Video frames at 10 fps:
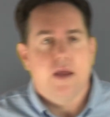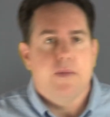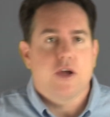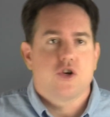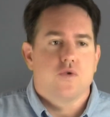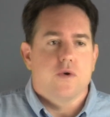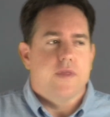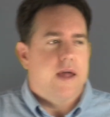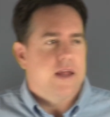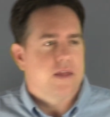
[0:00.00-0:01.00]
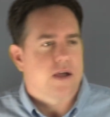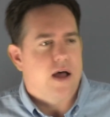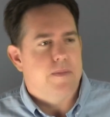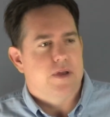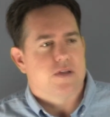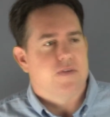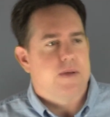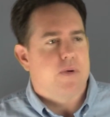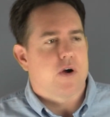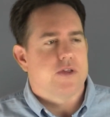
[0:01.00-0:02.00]
and make sure that in the comments of any
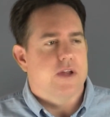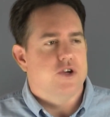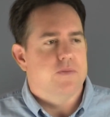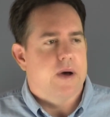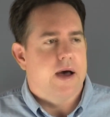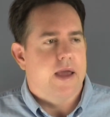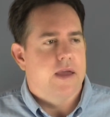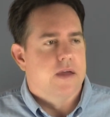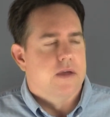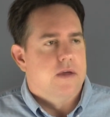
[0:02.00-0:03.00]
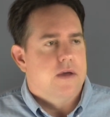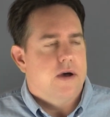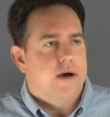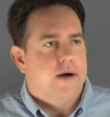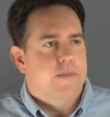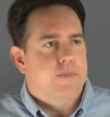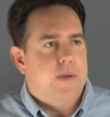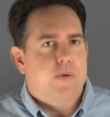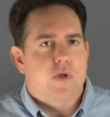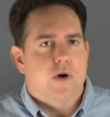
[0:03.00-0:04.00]
part that you buy,
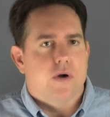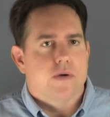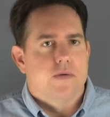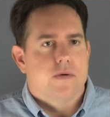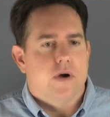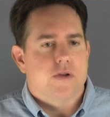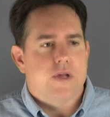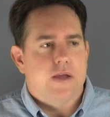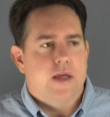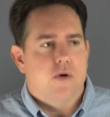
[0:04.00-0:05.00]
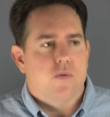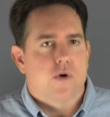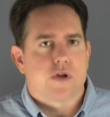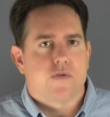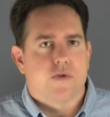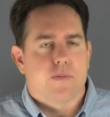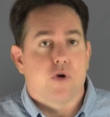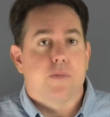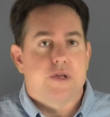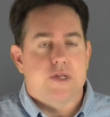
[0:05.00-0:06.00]
people are saying that it works for the
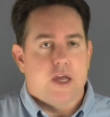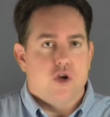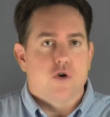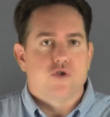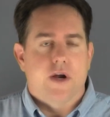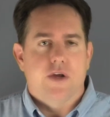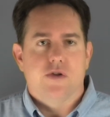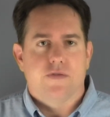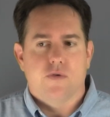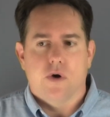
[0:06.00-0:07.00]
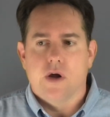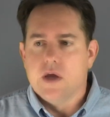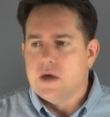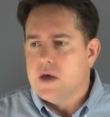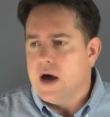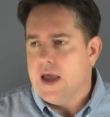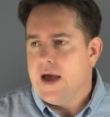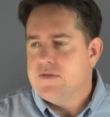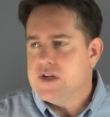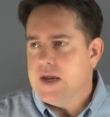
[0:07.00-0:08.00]
purposes that you're trying to use it for. I
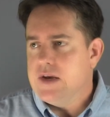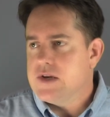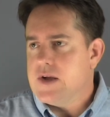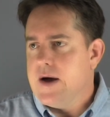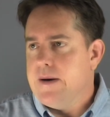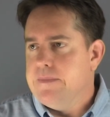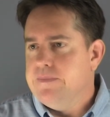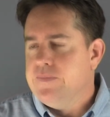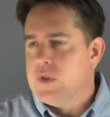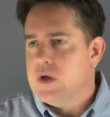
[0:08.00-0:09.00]
have seen some,